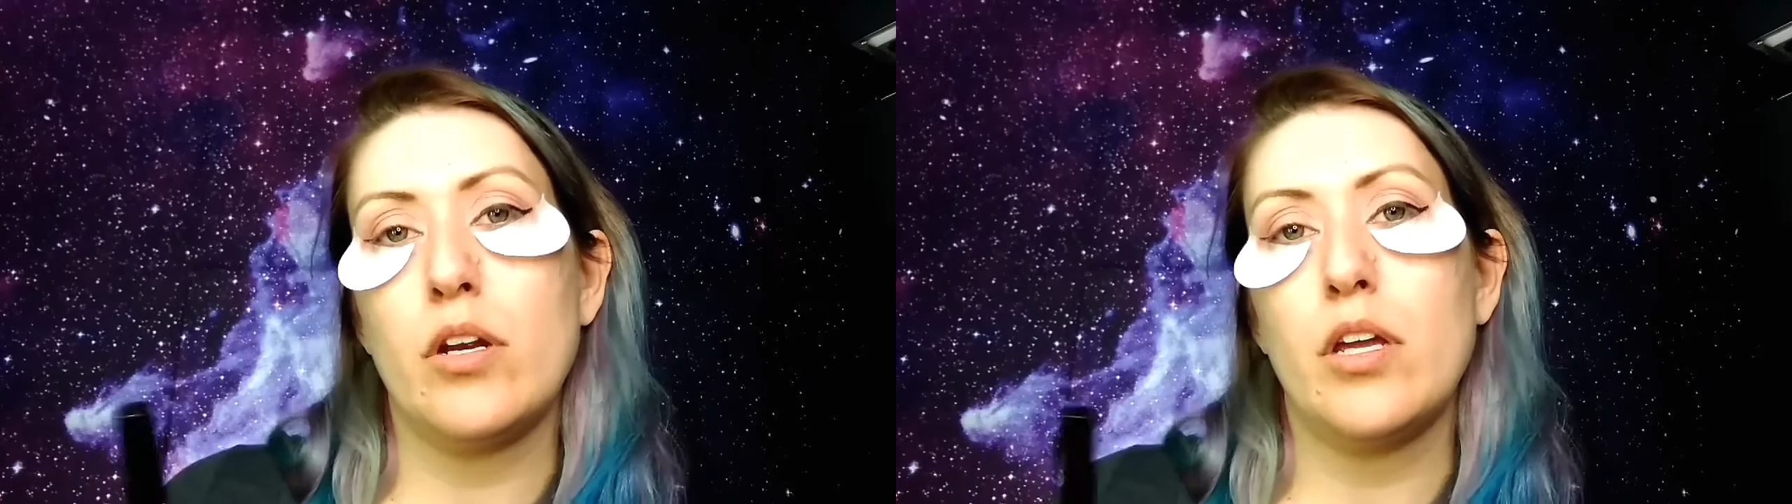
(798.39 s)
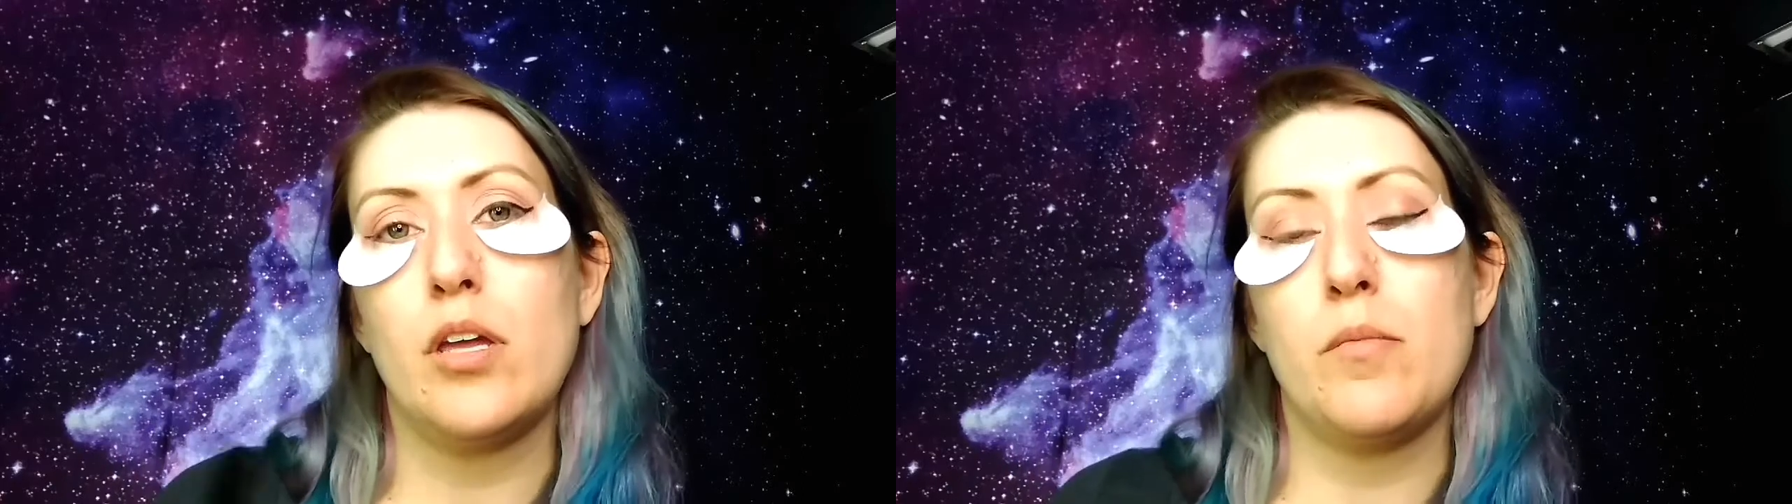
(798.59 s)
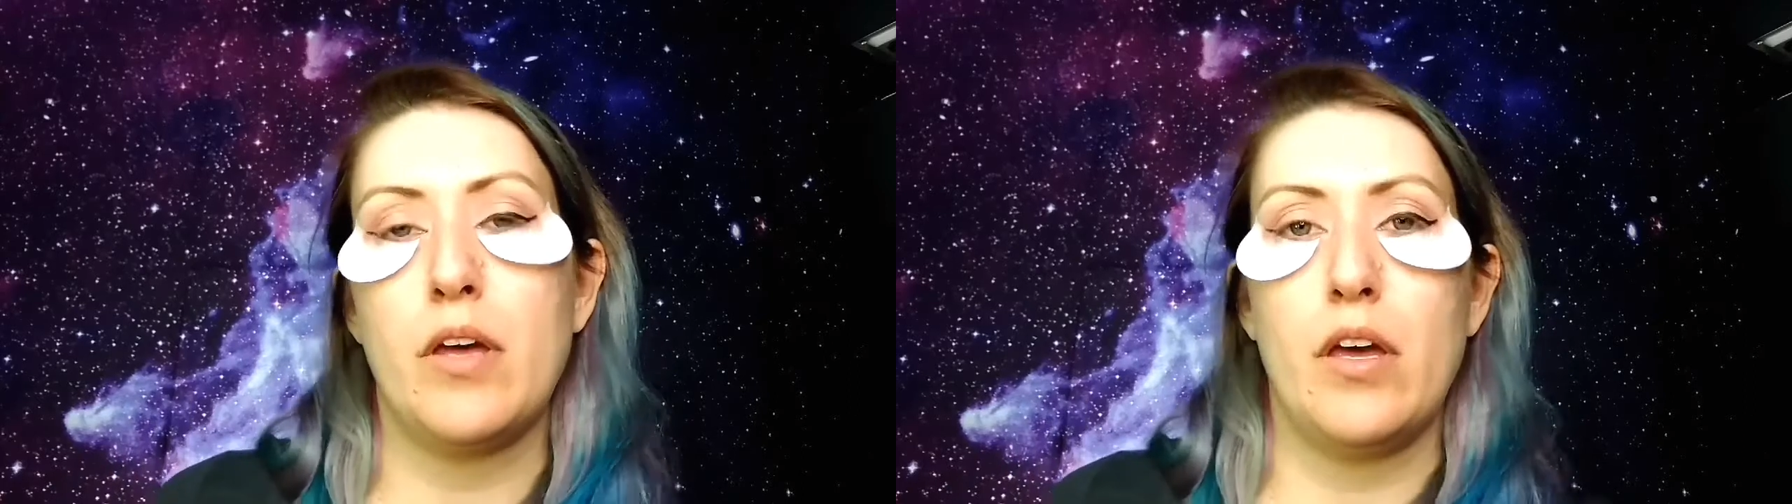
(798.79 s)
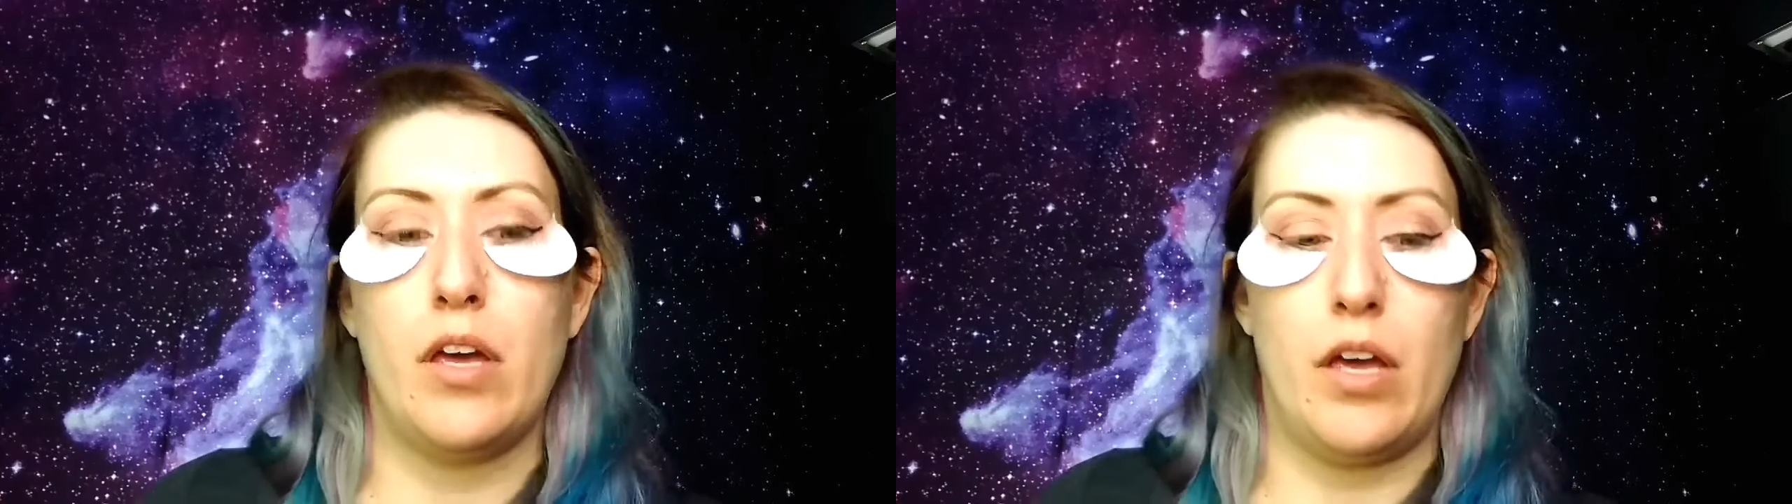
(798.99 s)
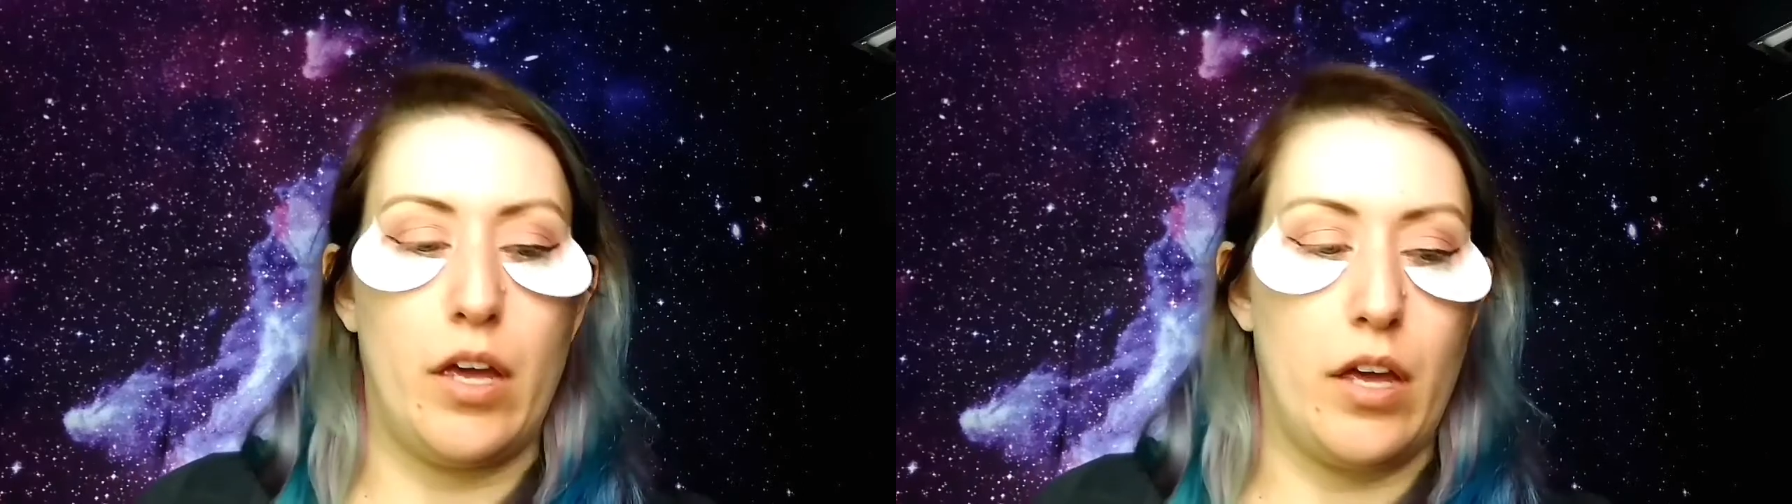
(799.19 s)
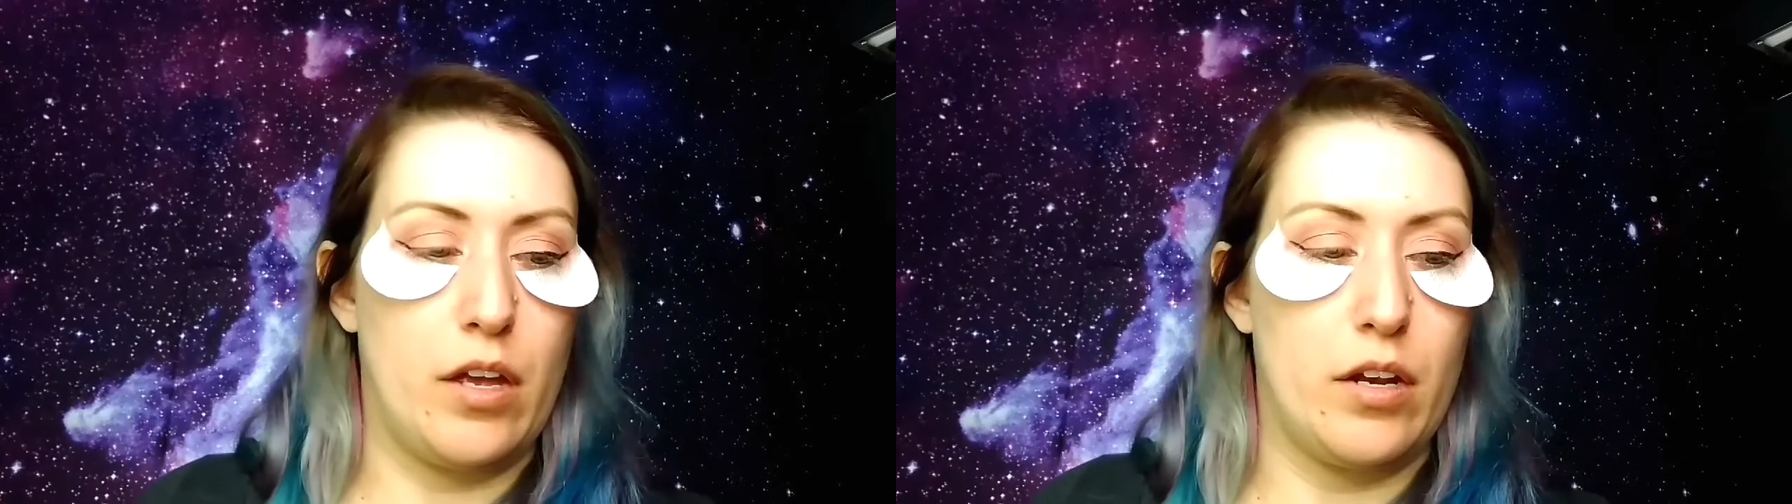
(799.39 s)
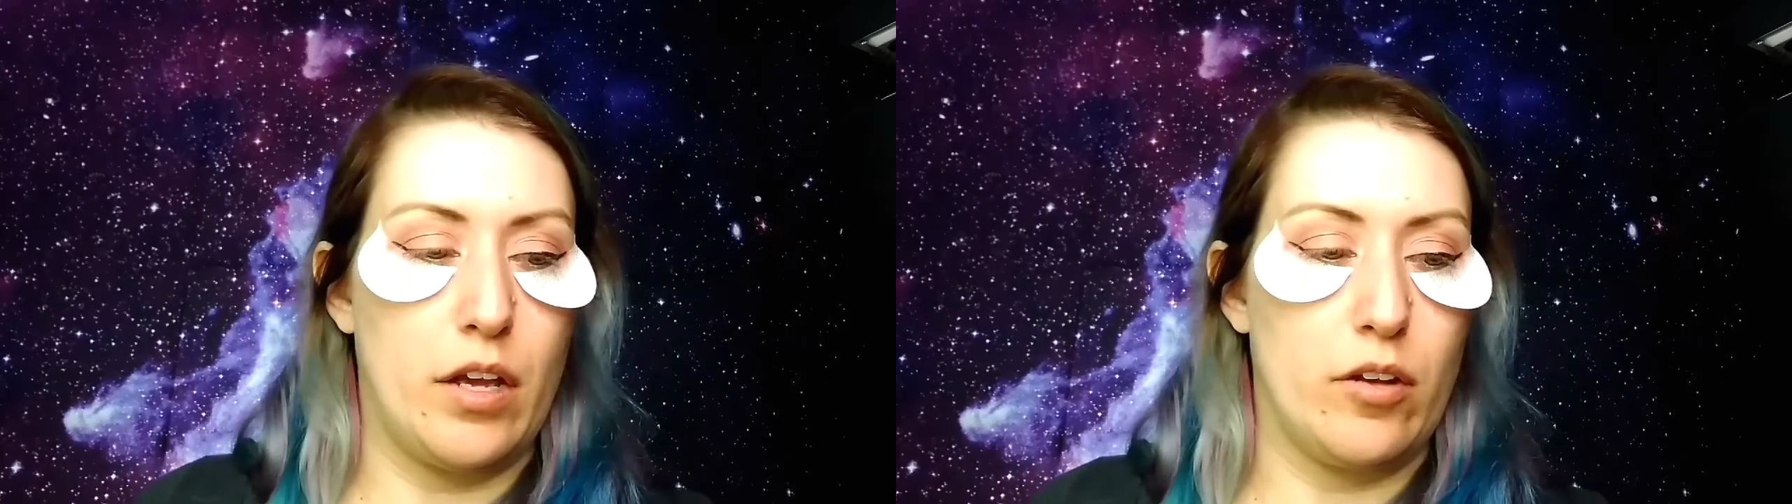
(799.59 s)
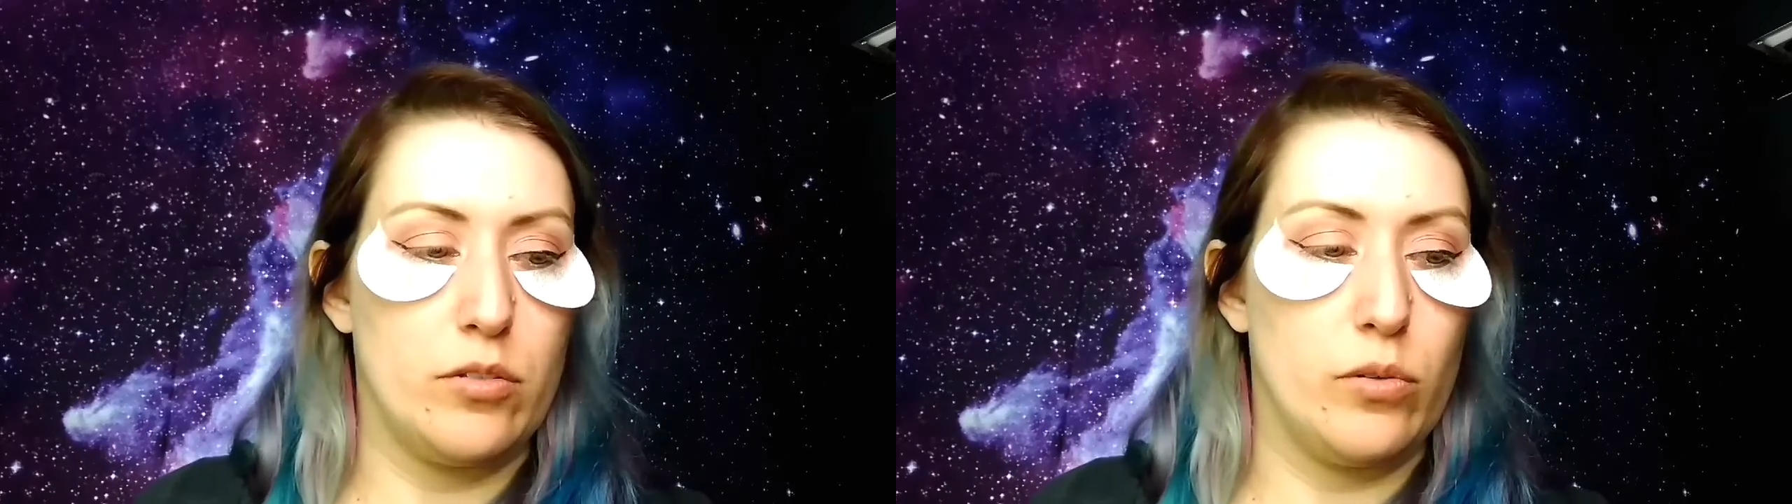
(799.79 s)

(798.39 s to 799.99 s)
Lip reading: the BB cream,